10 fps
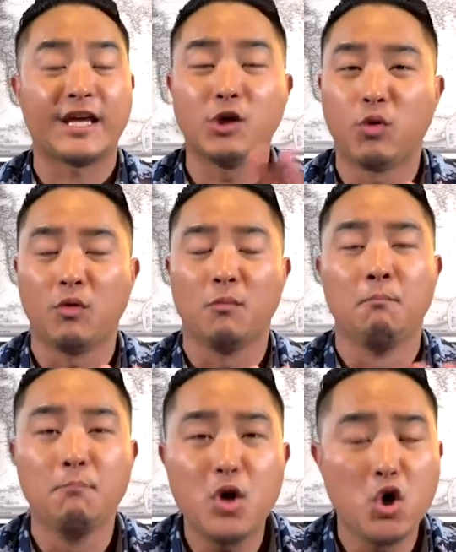and you will
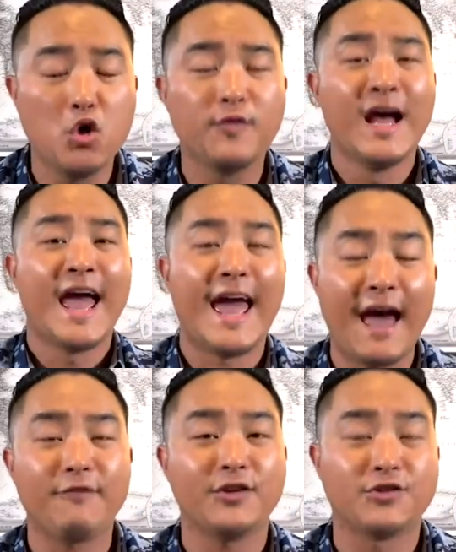move a
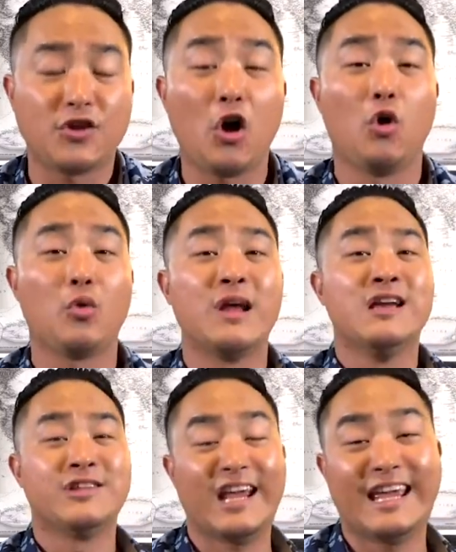heavy stone
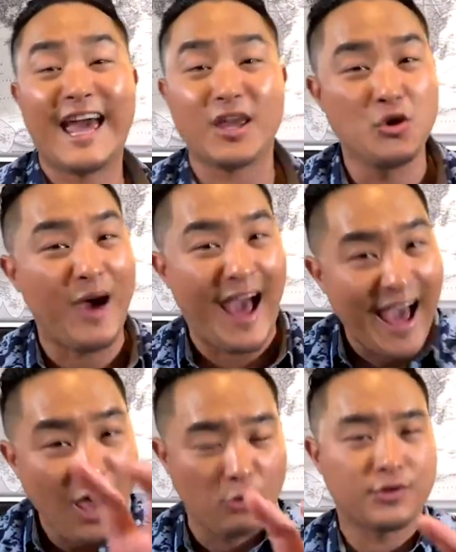to get you
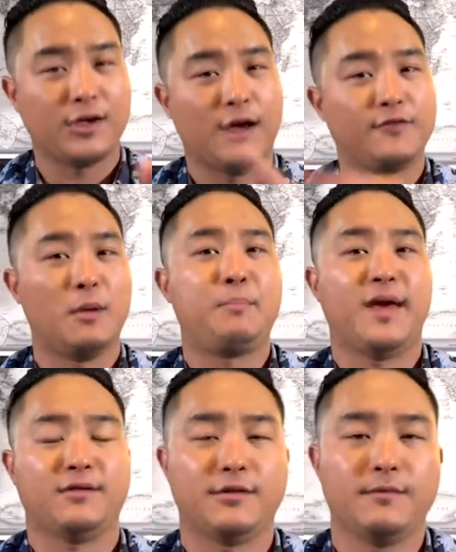out of the
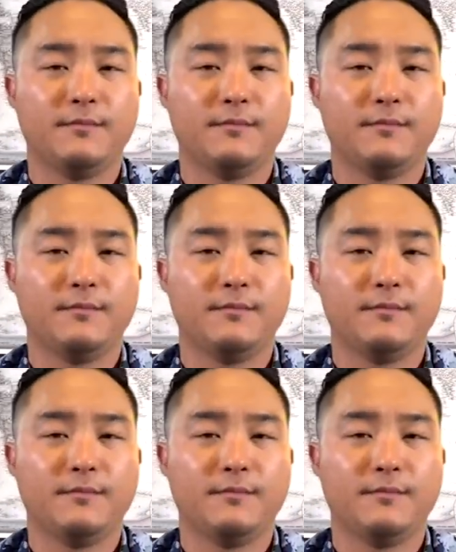pit.